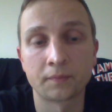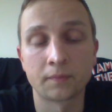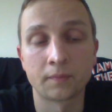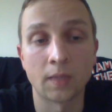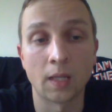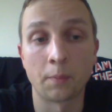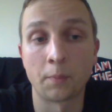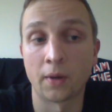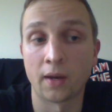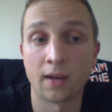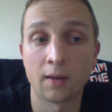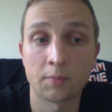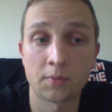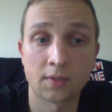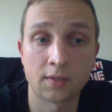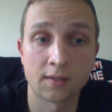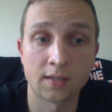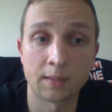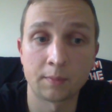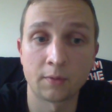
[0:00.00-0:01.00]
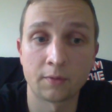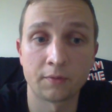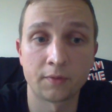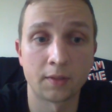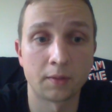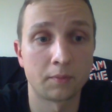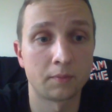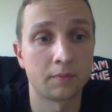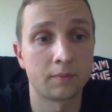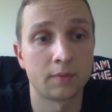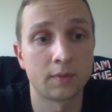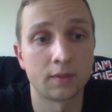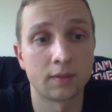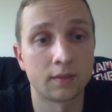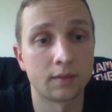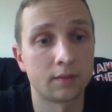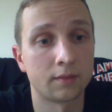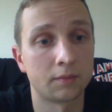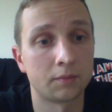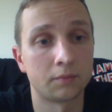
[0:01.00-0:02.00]
Perhaps some of
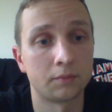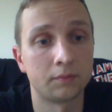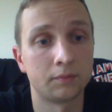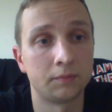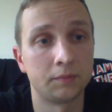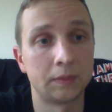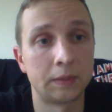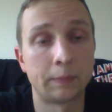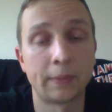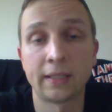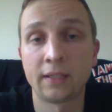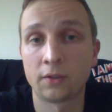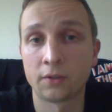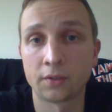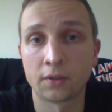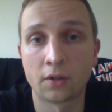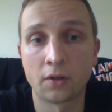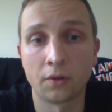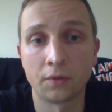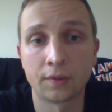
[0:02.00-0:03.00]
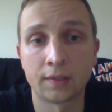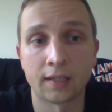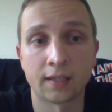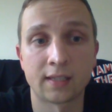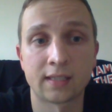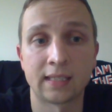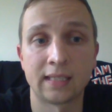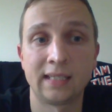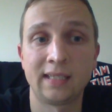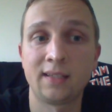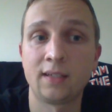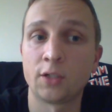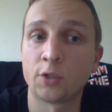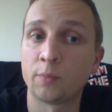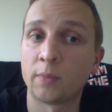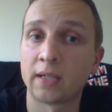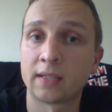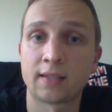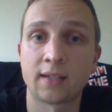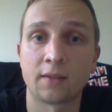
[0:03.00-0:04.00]
them, depending on the context, in English
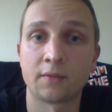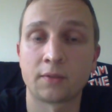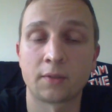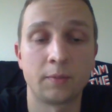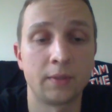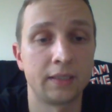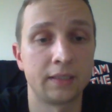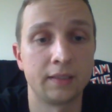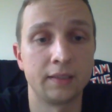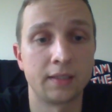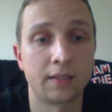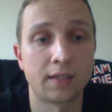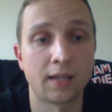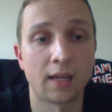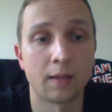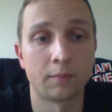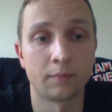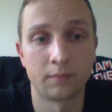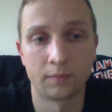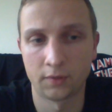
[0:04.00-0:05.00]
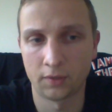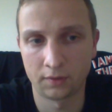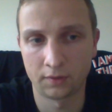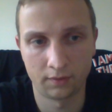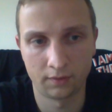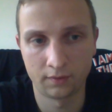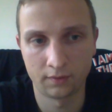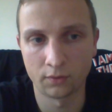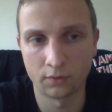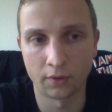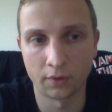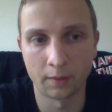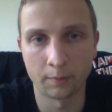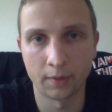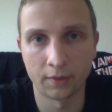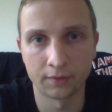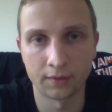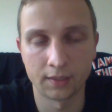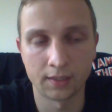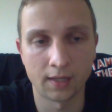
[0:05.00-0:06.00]
might sound completely the same. I'm not talking
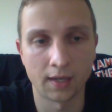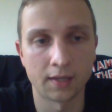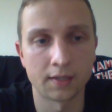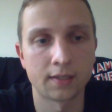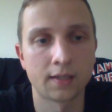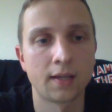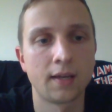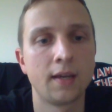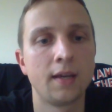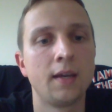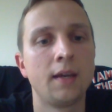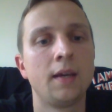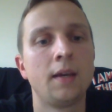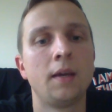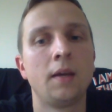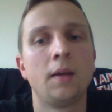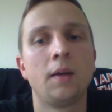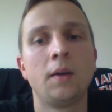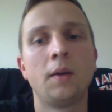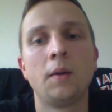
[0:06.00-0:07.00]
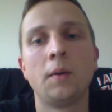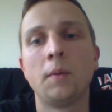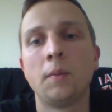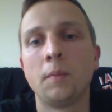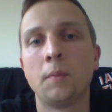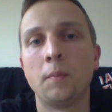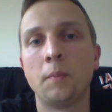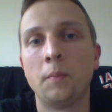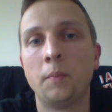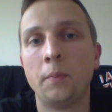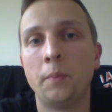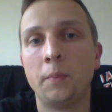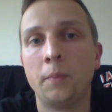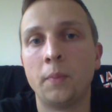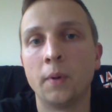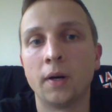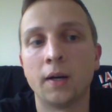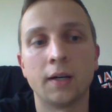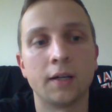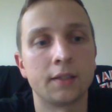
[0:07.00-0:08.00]
about this case.
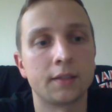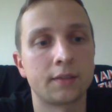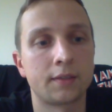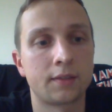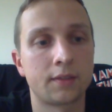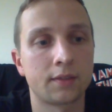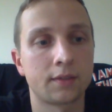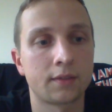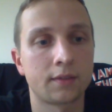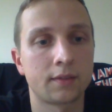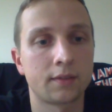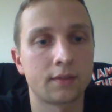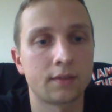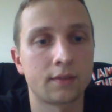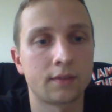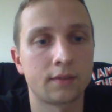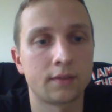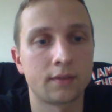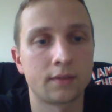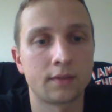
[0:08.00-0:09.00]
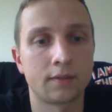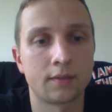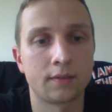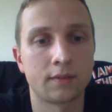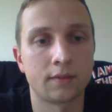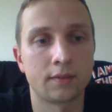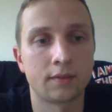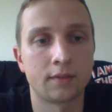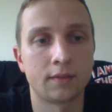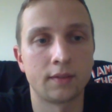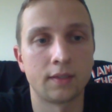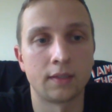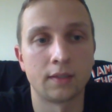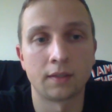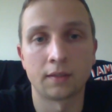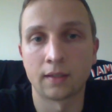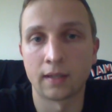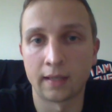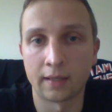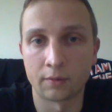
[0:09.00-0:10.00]
But in
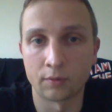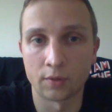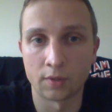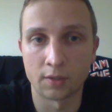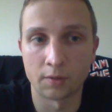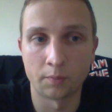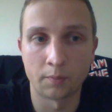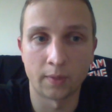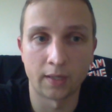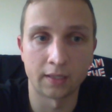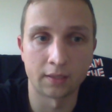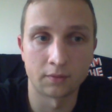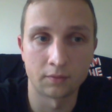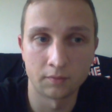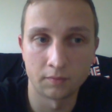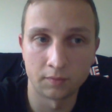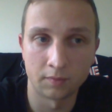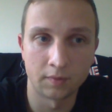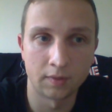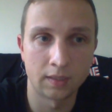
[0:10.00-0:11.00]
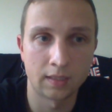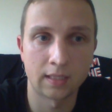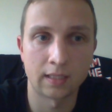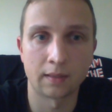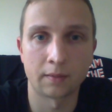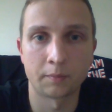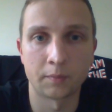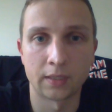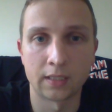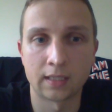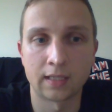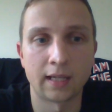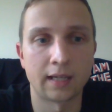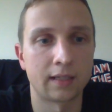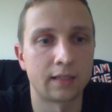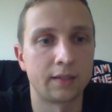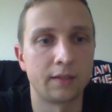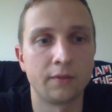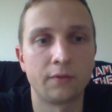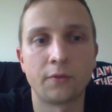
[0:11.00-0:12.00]
other languages it might be
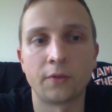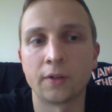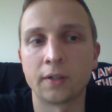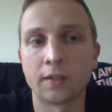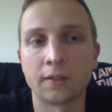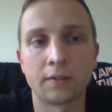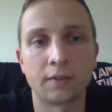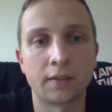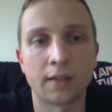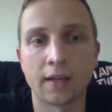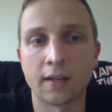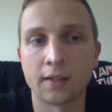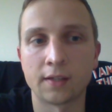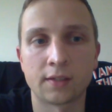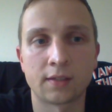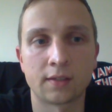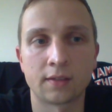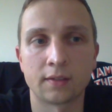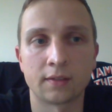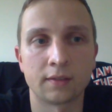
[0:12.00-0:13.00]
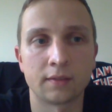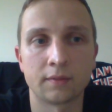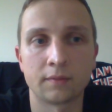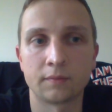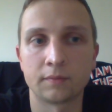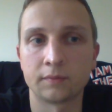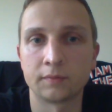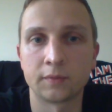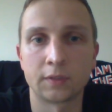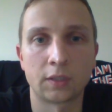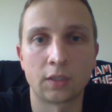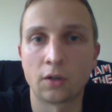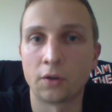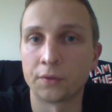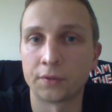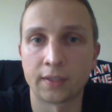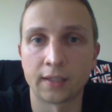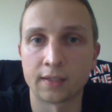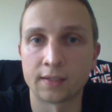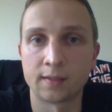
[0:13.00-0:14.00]
slightly different in case the
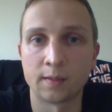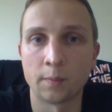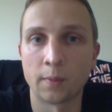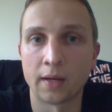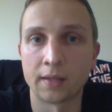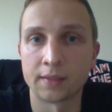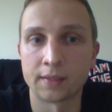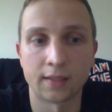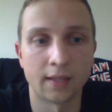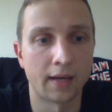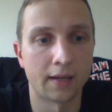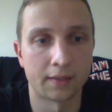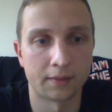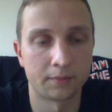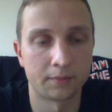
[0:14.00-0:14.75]
context demands that.